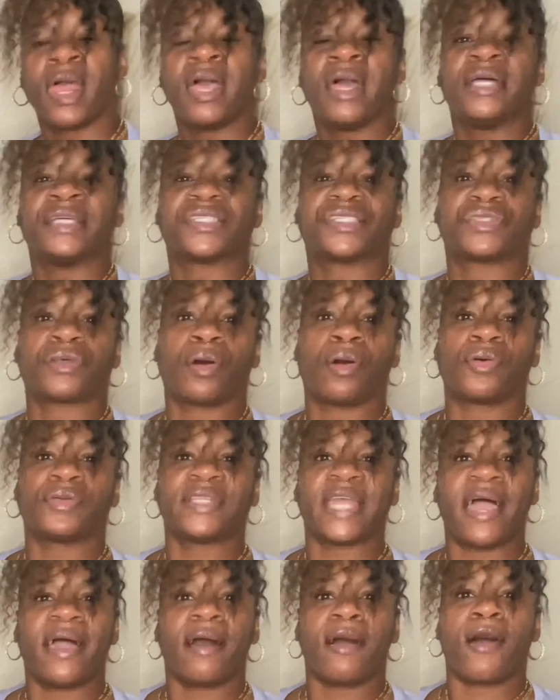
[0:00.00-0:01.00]
So
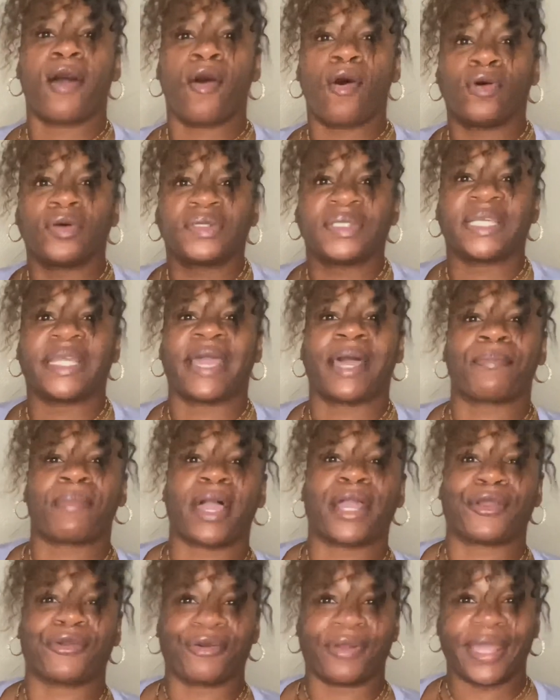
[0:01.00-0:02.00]
not only am
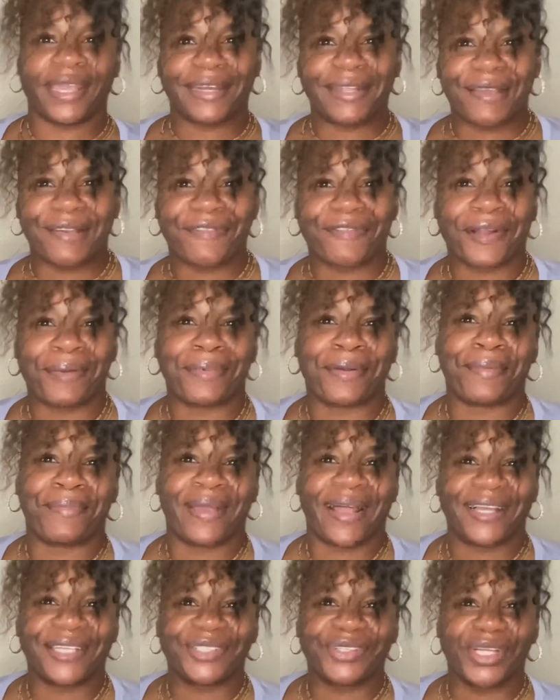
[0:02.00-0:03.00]
I creating firmer
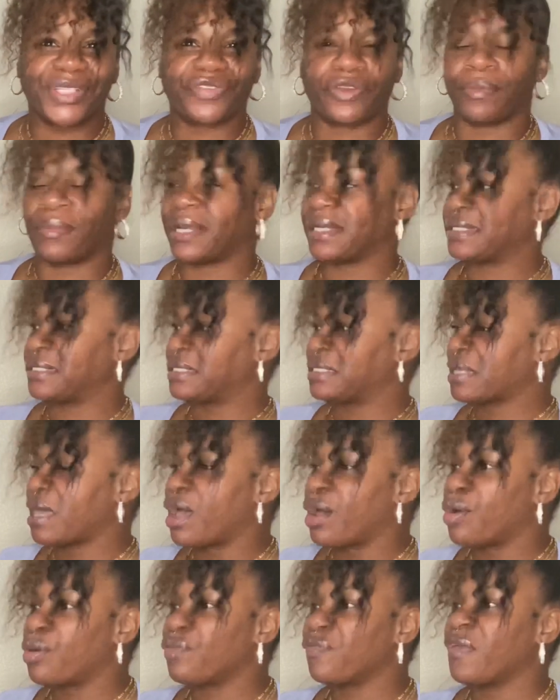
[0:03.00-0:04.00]
boundaries for
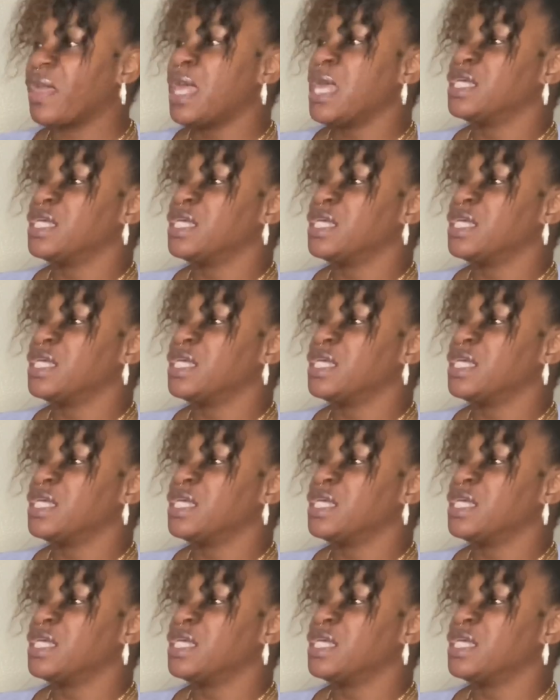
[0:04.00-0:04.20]
myself,